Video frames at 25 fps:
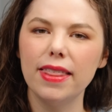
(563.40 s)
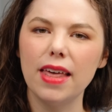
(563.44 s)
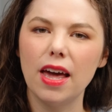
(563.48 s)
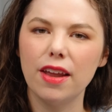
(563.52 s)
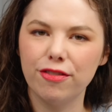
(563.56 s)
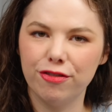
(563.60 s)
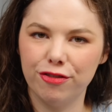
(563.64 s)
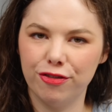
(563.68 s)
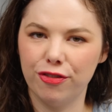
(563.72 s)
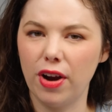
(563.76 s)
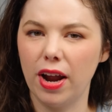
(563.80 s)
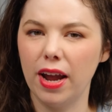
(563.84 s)

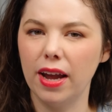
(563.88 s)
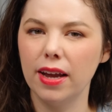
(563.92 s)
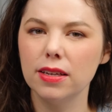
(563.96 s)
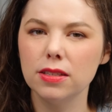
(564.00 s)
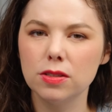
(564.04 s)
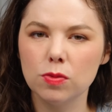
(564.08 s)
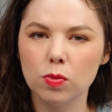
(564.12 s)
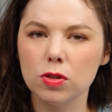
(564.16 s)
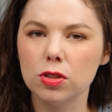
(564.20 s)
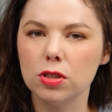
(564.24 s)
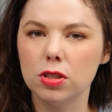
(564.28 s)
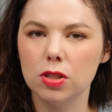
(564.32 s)
that
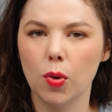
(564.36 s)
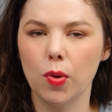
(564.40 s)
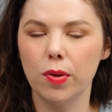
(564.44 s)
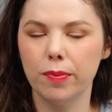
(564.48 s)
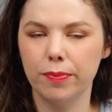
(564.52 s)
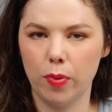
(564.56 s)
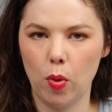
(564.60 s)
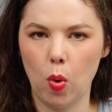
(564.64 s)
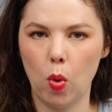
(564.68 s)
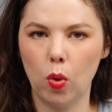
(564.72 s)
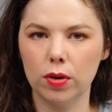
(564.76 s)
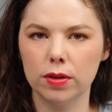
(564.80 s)
phrase was so
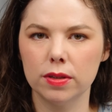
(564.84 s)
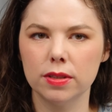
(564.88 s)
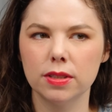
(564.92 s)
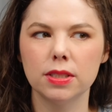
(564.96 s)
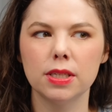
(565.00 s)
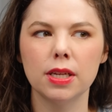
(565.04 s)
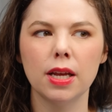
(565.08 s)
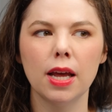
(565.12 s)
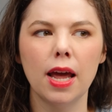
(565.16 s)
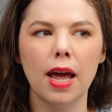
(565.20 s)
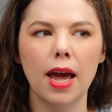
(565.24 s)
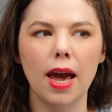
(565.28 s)

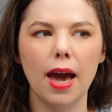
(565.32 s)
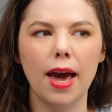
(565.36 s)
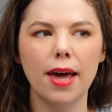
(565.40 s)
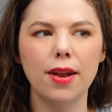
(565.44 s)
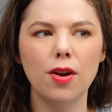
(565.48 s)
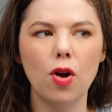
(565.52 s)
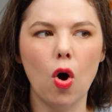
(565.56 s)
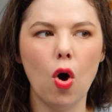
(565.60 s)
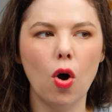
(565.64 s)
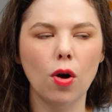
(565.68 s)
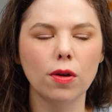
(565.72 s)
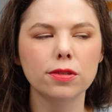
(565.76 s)
important
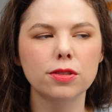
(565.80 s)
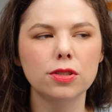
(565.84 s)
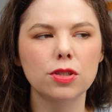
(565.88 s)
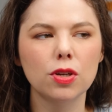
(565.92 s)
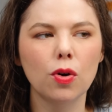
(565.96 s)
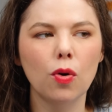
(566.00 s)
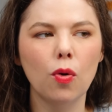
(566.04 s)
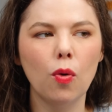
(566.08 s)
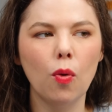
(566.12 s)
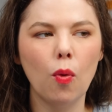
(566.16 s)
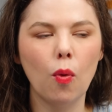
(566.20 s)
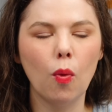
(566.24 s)
and
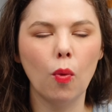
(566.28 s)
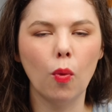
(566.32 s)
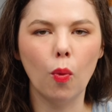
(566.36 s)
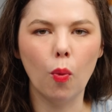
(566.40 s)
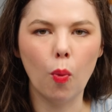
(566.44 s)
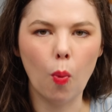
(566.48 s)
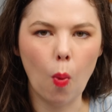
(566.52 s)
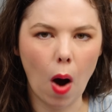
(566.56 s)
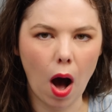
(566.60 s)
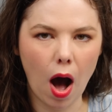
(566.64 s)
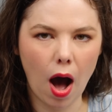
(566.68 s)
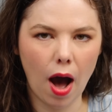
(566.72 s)
also
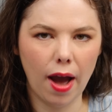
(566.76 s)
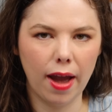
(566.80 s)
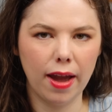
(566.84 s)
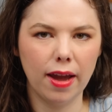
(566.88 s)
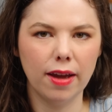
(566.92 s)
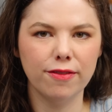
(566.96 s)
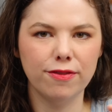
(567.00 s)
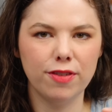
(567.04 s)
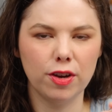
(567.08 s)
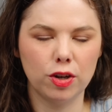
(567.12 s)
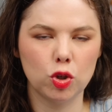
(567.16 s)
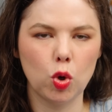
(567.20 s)

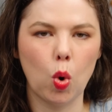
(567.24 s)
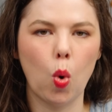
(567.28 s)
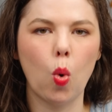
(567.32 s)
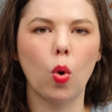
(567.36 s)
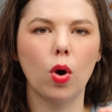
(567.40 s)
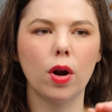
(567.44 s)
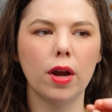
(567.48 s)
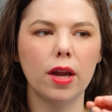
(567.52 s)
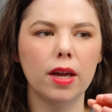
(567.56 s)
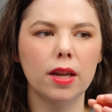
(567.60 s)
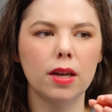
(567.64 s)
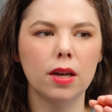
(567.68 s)
why
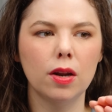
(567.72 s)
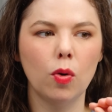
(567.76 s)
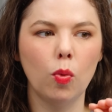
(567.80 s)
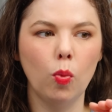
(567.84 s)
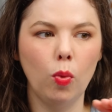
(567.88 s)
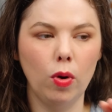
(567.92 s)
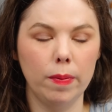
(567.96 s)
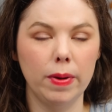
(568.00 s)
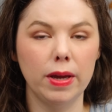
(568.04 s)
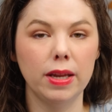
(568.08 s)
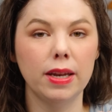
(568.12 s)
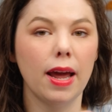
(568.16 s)
Victorian
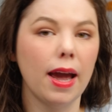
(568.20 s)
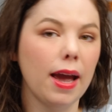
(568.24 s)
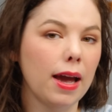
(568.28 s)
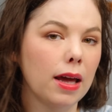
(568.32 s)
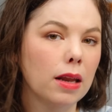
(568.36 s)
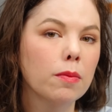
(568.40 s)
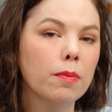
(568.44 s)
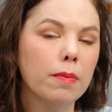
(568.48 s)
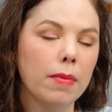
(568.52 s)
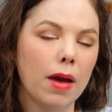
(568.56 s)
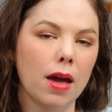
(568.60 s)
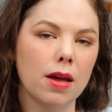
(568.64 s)
women
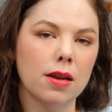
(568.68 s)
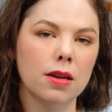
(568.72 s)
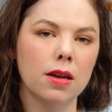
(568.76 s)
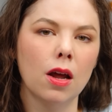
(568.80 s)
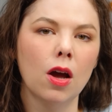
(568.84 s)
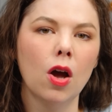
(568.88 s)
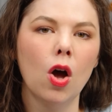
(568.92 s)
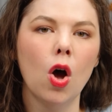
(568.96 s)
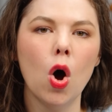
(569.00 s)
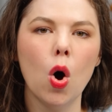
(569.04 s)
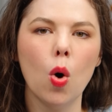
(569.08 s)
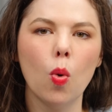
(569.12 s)
and men
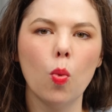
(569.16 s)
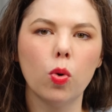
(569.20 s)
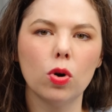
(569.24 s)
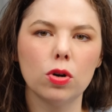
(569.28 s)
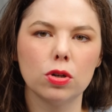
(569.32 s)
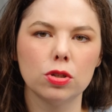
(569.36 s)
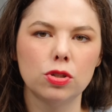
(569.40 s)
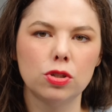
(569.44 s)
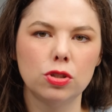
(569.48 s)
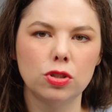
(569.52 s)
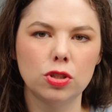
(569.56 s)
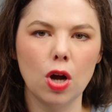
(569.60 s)
were
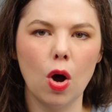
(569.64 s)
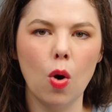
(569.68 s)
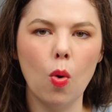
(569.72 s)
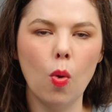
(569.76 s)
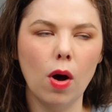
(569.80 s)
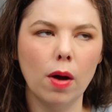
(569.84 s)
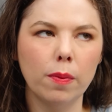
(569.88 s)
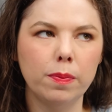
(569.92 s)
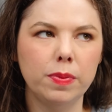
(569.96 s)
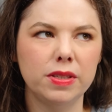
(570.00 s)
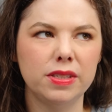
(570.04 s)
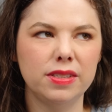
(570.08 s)
so
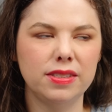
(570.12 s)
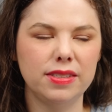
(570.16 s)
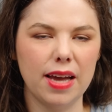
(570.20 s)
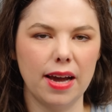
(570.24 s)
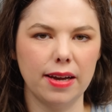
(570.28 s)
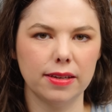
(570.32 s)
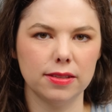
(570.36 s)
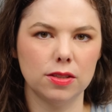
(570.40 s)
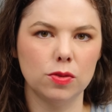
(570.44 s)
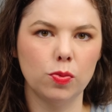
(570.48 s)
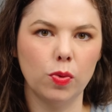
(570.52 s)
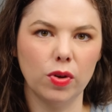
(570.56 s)

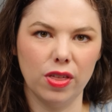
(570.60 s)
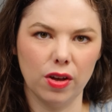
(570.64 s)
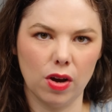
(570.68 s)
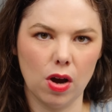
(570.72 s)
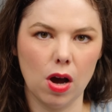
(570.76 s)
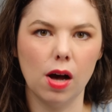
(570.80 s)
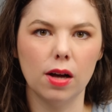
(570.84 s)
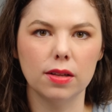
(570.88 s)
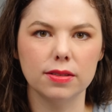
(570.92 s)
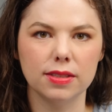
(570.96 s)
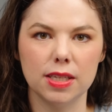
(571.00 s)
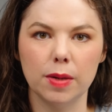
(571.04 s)
obsessed with the
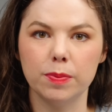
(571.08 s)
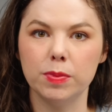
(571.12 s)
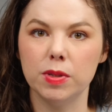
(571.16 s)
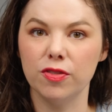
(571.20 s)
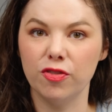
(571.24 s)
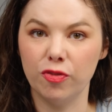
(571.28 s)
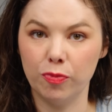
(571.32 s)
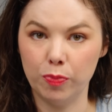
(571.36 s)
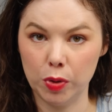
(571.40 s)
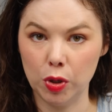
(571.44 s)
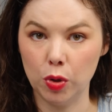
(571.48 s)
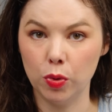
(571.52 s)
concept
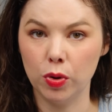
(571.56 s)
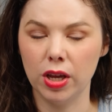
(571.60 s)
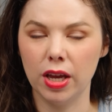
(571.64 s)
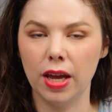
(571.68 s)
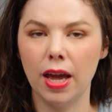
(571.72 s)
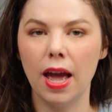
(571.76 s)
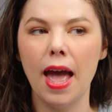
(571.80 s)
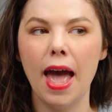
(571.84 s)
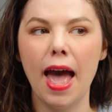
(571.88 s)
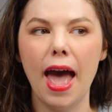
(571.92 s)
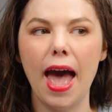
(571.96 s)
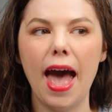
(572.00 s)
of
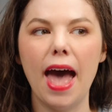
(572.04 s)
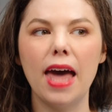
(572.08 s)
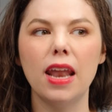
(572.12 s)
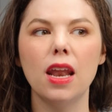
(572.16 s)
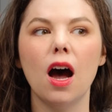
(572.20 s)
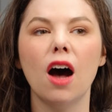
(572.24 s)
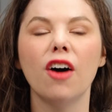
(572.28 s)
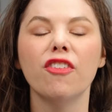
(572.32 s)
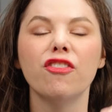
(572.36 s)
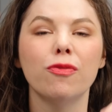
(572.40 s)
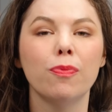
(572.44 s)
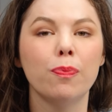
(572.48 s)
beauty and
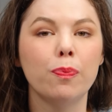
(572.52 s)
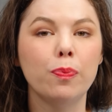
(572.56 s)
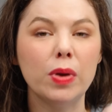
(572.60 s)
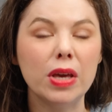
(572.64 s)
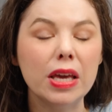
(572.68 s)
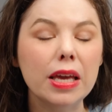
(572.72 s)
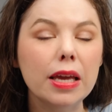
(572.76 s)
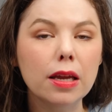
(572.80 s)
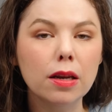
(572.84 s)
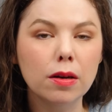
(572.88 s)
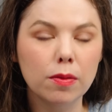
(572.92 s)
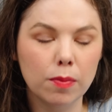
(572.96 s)
of
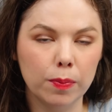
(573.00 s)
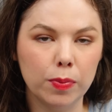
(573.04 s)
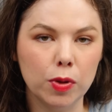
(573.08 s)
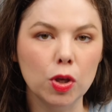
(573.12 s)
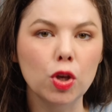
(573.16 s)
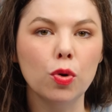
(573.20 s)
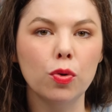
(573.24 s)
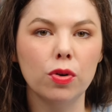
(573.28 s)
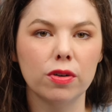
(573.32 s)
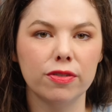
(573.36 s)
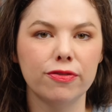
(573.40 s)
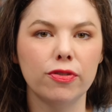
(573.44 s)
being
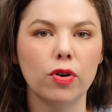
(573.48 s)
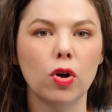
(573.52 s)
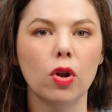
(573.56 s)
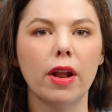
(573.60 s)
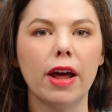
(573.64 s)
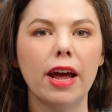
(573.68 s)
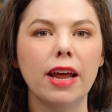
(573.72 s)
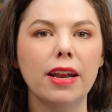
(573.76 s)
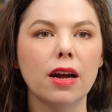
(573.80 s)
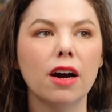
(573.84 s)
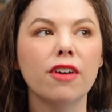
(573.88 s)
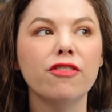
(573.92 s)
beautiful
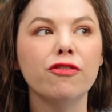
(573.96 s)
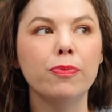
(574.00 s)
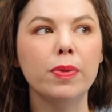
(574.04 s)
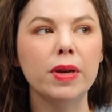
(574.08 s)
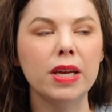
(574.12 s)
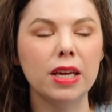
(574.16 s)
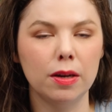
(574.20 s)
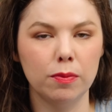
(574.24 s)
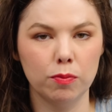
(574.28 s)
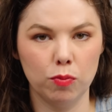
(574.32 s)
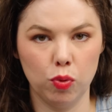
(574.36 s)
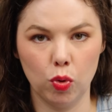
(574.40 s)
and of
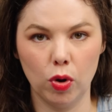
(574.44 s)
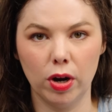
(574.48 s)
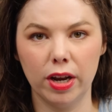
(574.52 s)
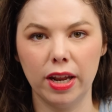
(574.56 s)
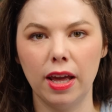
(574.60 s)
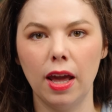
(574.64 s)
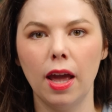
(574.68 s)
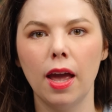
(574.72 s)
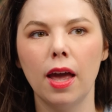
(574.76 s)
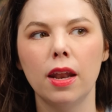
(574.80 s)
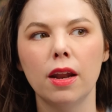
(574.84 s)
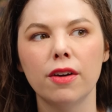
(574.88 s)
being
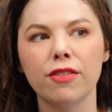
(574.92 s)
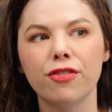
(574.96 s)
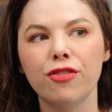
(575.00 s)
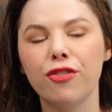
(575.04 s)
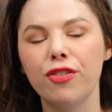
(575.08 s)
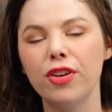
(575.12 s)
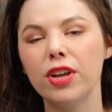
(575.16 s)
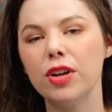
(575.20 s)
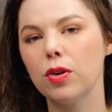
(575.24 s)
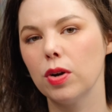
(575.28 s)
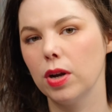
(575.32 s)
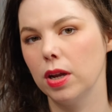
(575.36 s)
pretty and of
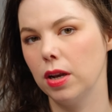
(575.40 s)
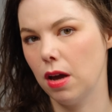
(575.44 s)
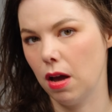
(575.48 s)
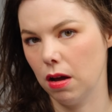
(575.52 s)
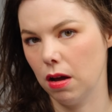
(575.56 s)
fearing